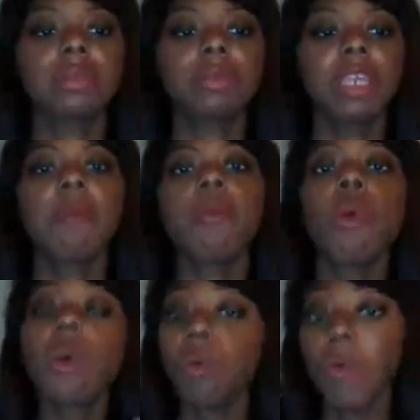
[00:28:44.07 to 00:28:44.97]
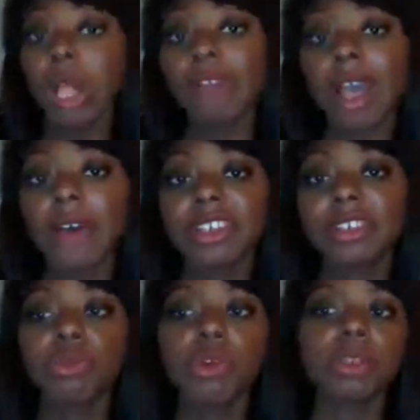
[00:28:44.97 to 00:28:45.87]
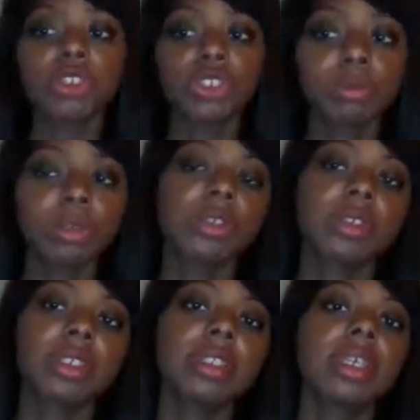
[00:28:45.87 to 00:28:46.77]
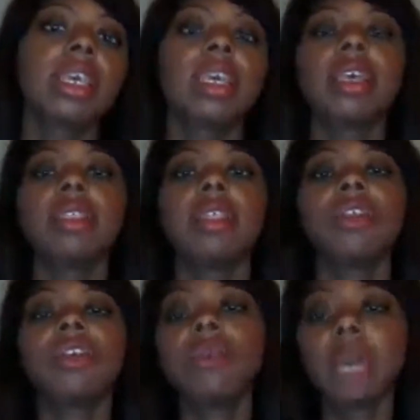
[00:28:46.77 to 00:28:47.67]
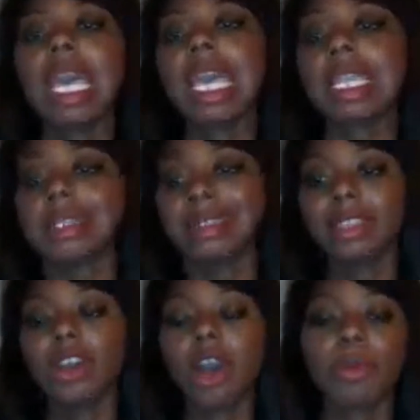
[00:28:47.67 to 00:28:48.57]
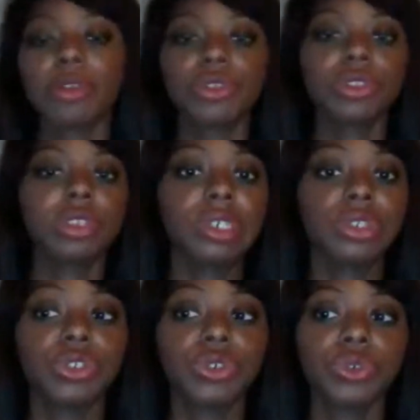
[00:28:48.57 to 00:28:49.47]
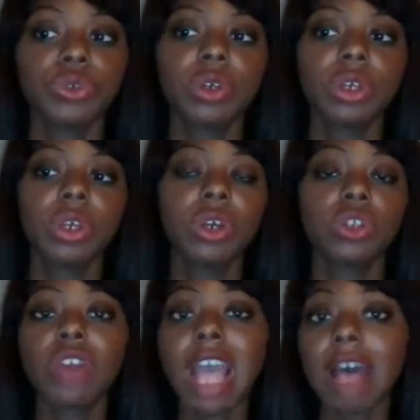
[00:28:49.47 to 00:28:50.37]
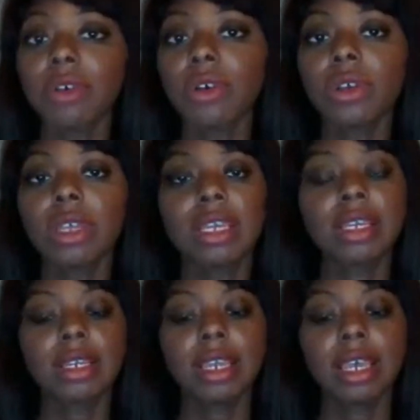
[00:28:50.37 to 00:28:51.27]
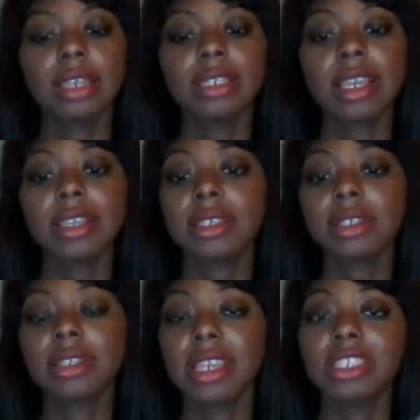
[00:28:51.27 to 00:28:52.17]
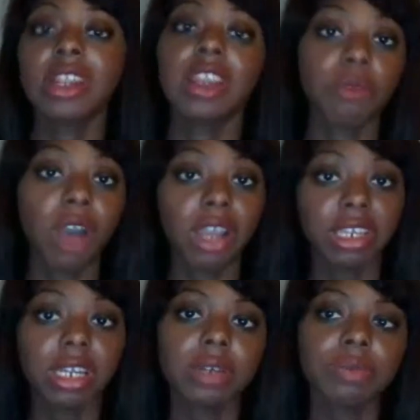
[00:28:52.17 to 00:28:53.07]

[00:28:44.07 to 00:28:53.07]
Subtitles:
become a more well-rounded, more mature person, then go ahead and take the opportunity to travel, take a study abroad here.